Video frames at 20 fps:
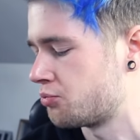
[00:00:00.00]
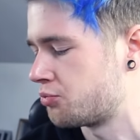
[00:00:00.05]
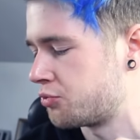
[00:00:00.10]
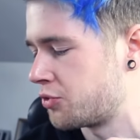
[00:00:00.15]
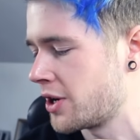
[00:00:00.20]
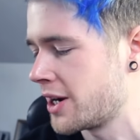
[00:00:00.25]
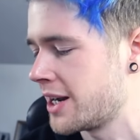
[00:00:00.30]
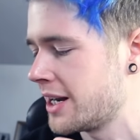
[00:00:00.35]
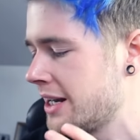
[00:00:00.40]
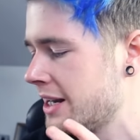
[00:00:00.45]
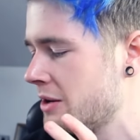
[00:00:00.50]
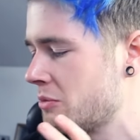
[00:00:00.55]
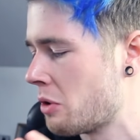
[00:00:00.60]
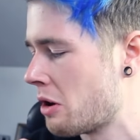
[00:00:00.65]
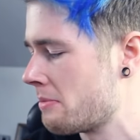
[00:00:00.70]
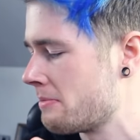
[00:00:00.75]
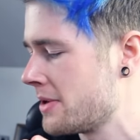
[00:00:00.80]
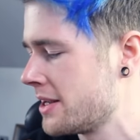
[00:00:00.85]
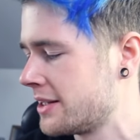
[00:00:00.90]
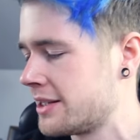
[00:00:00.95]
really
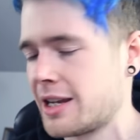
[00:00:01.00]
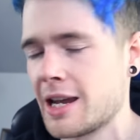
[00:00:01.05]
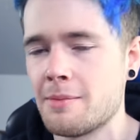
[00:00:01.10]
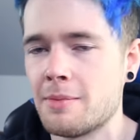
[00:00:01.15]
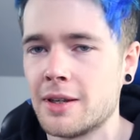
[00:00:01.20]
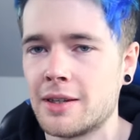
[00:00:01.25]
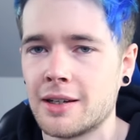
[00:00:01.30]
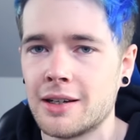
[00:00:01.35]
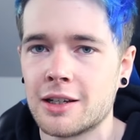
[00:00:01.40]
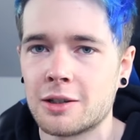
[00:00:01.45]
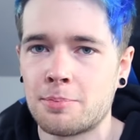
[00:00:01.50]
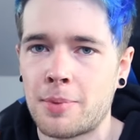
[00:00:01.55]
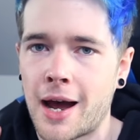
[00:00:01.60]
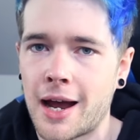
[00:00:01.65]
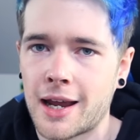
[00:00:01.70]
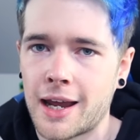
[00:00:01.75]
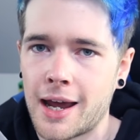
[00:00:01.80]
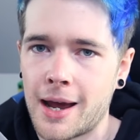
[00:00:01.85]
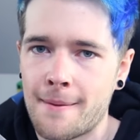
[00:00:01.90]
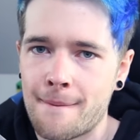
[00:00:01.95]
want me to keep this in its
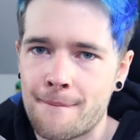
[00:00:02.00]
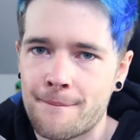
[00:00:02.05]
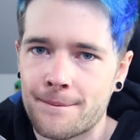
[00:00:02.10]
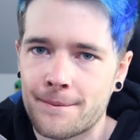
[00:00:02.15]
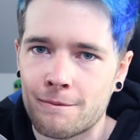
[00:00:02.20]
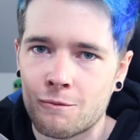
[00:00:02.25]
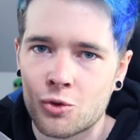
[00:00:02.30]
packet.